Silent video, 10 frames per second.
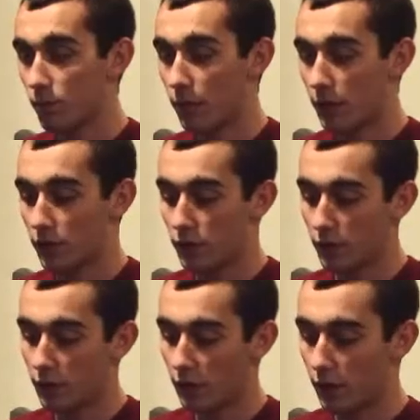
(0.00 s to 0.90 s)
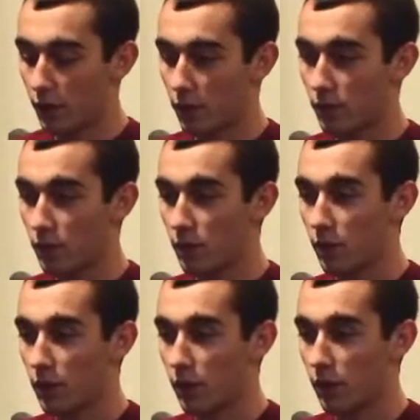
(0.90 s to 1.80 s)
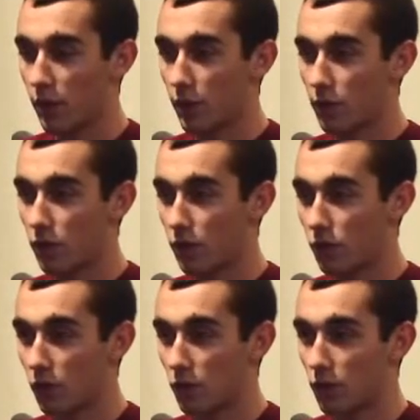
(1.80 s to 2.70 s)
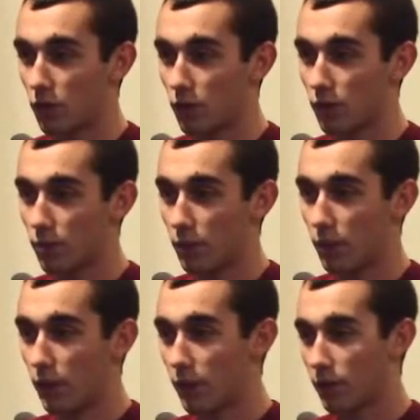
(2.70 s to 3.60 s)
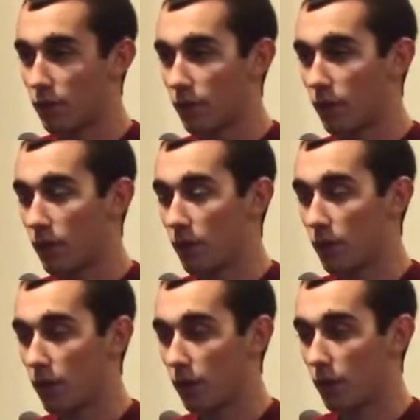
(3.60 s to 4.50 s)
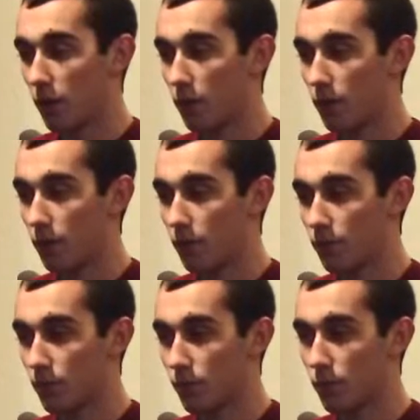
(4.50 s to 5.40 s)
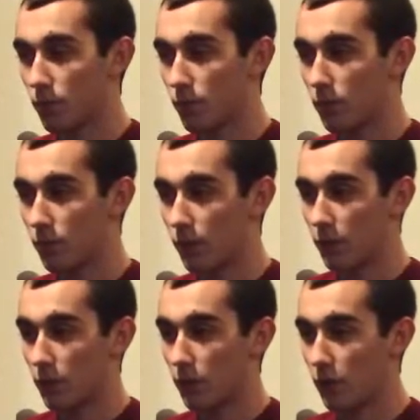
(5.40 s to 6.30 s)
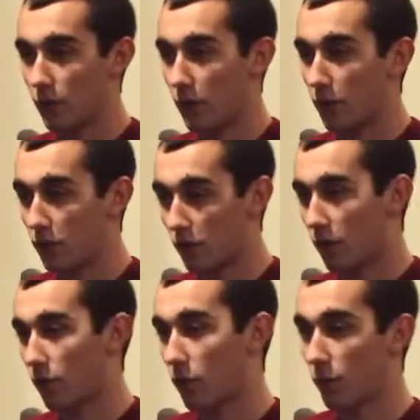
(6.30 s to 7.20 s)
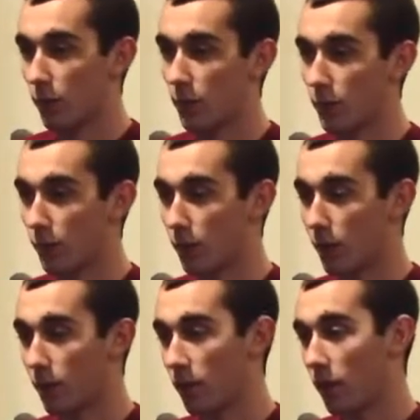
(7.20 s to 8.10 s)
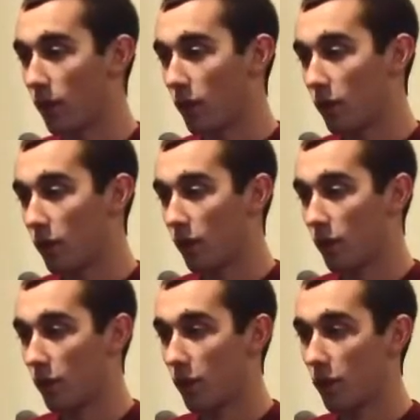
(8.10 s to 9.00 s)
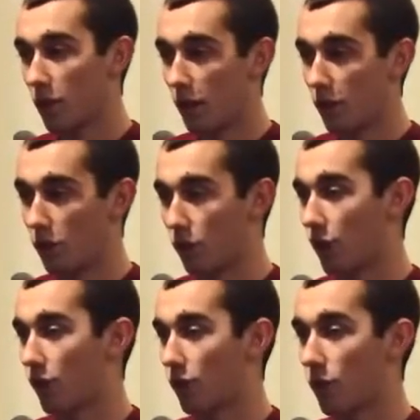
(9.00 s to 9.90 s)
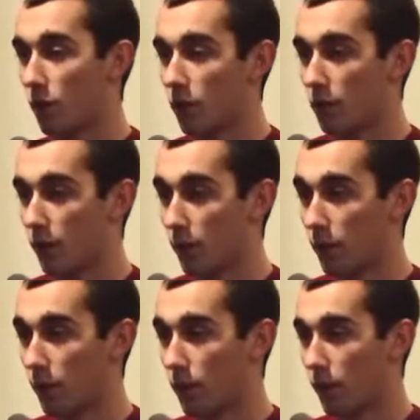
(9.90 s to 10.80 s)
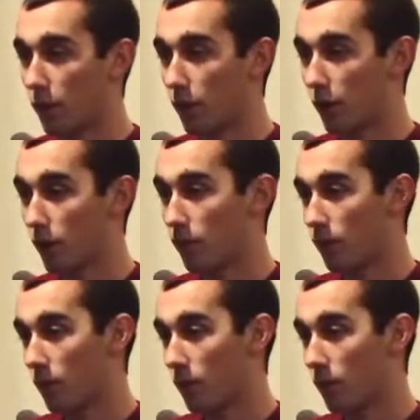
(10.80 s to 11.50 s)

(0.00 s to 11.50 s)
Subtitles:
Basically, I got stress fractures in my leg, and because of the intensity of what we were doing, and that injury disqualified me from my job,